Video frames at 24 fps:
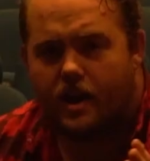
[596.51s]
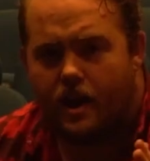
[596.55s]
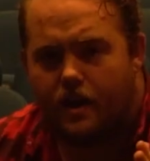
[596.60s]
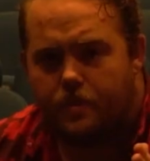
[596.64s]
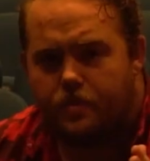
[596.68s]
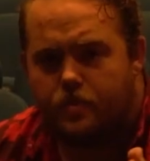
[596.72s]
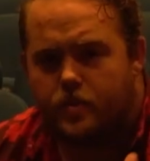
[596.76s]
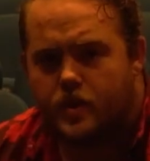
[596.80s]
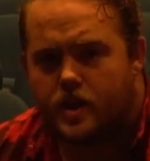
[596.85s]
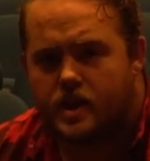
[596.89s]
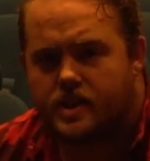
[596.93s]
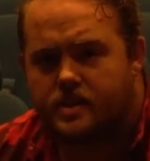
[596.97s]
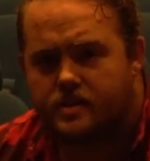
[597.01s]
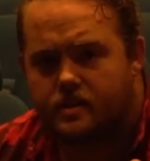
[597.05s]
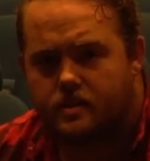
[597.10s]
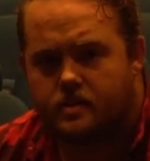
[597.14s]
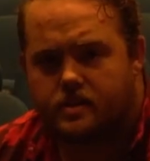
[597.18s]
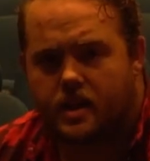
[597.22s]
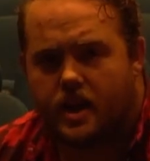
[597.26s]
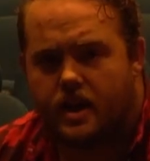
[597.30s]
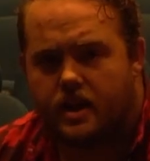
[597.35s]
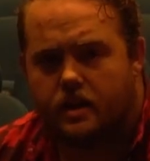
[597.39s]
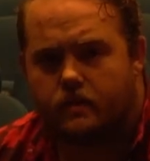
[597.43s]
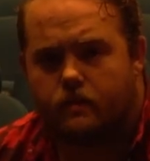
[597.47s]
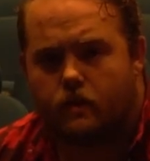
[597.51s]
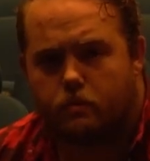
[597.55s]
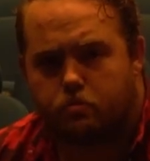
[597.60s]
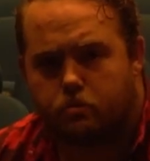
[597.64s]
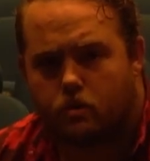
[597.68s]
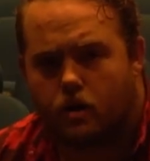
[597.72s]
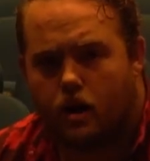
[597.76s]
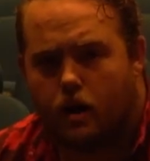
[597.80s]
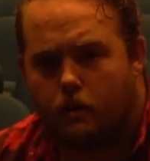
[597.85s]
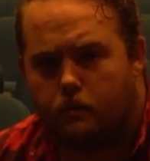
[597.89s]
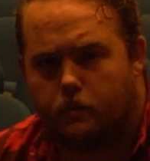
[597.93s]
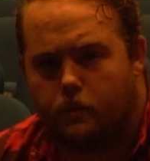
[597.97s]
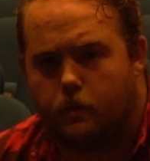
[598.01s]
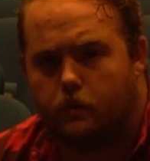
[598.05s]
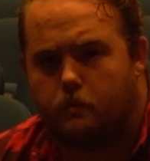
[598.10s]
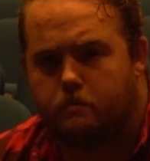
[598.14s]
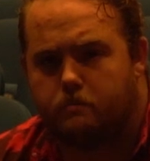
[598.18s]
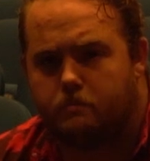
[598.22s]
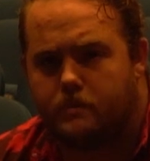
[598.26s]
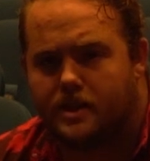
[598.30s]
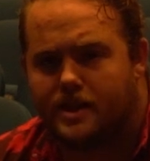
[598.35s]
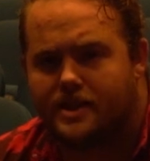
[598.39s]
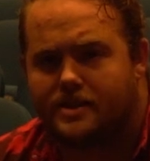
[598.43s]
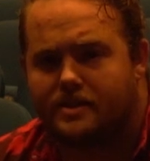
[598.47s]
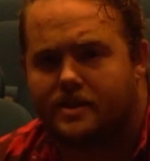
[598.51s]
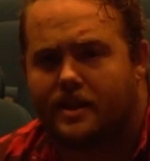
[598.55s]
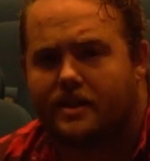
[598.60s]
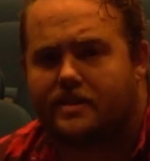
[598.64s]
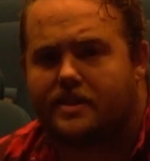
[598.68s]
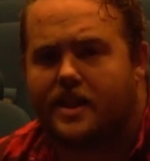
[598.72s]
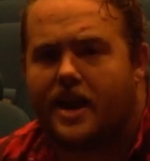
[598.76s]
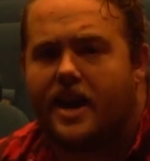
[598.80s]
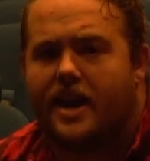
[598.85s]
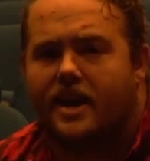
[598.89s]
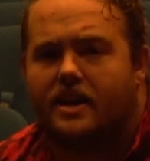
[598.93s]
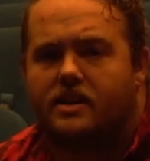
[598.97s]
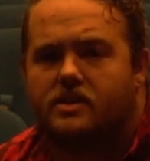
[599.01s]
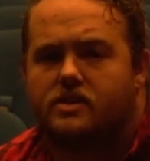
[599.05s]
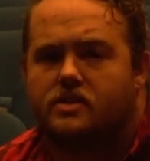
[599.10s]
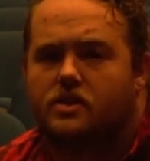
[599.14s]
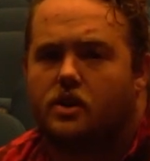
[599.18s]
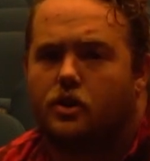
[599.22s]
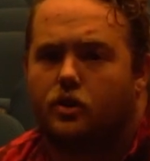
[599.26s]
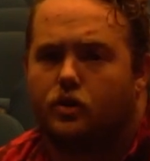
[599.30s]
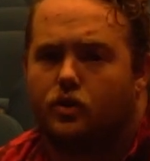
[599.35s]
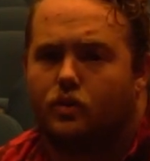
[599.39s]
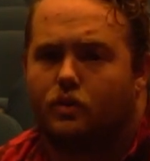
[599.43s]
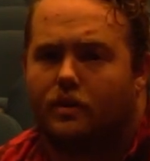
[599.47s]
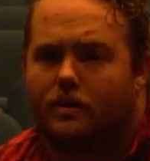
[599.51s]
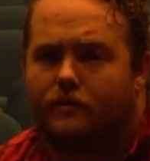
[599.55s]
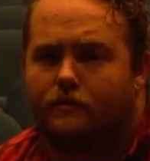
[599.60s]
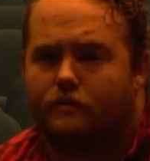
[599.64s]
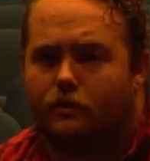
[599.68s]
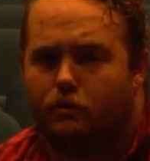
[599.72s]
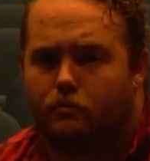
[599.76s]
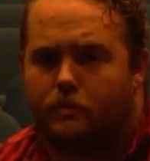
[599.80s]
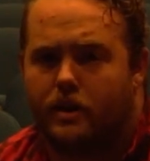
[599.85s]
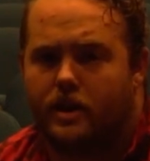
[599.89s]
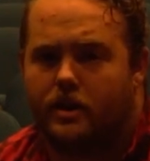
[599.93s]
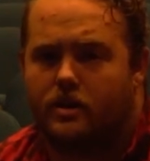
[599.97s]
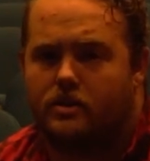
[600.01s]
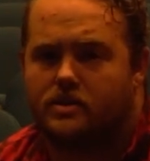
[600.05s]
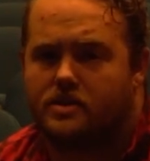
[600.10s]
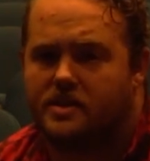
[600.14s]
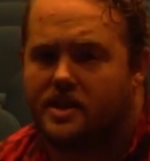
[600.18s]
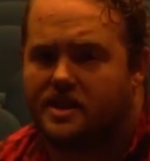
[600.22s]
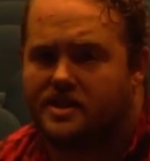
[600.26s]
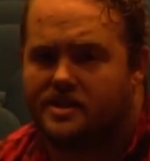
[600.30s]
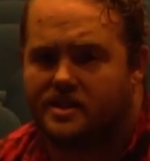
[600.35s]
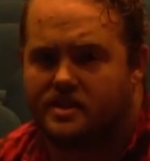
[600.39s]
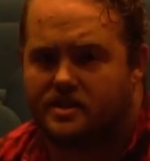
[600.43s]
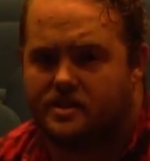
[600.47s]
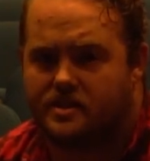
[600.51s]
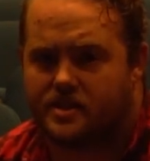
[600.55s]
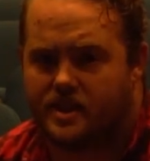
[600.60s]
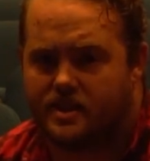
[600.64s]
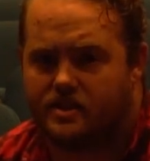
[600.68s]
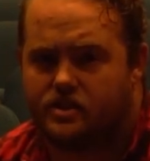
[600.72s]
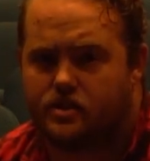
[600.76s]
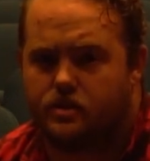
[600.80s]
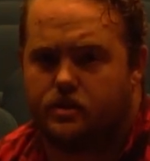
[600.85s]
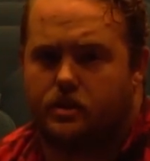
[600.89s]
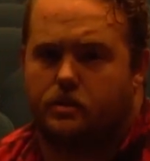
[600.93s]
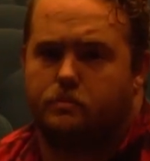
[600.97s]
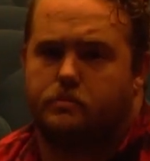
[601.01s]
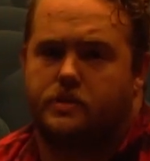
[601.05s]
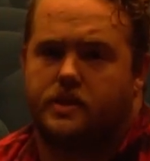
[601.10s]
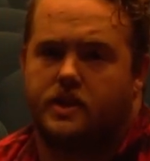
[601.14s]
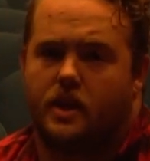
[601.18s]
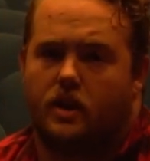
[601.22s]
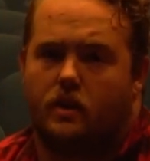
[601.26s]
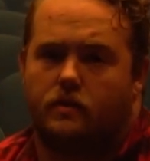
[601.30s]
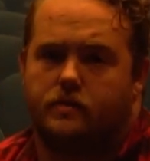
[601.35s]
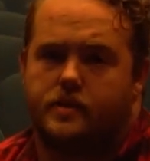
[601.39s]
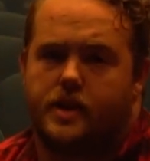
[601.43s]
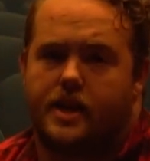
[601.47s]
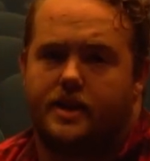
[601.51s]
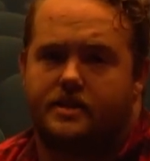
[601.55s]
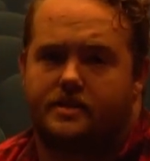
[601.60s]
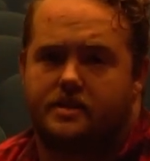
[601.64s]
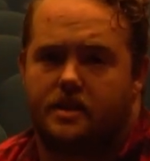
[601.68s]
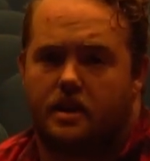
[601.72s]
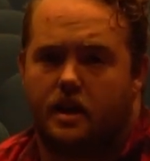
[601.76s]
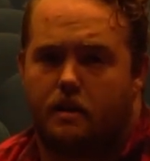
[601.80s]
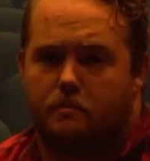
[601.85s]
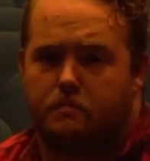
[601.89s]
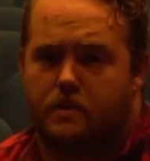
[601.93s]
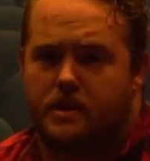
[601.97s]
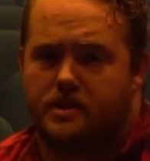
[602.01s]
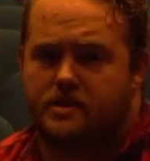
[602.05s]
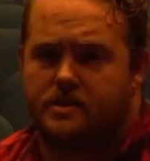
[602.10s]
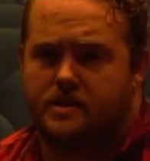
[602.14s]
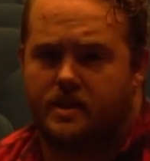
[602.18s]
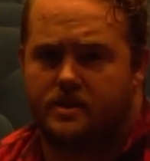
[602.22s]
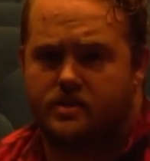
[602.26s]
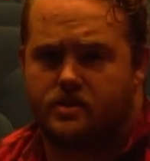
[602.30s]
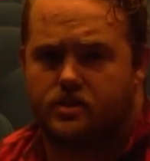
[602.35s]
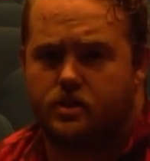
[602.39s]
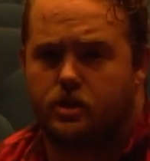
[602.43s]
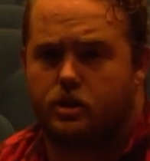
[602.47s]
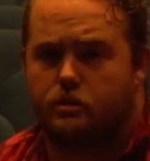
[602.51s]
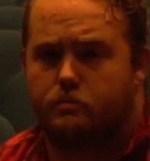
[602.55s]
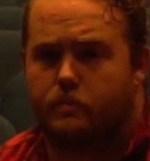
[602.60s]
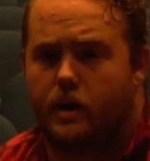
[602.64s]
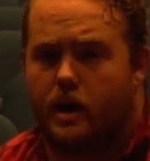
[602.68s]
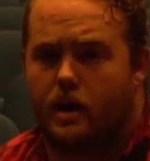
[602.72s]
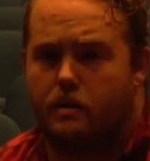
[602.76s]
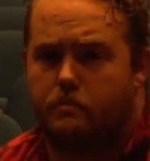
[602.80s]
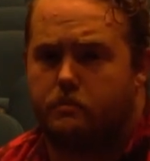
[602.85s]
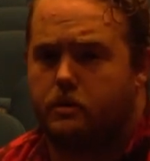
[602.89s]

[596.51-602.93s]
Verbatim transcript: And this is kind of a problem. It's like the Hays Code, where filmmakers need to censor themselves as to not be censored by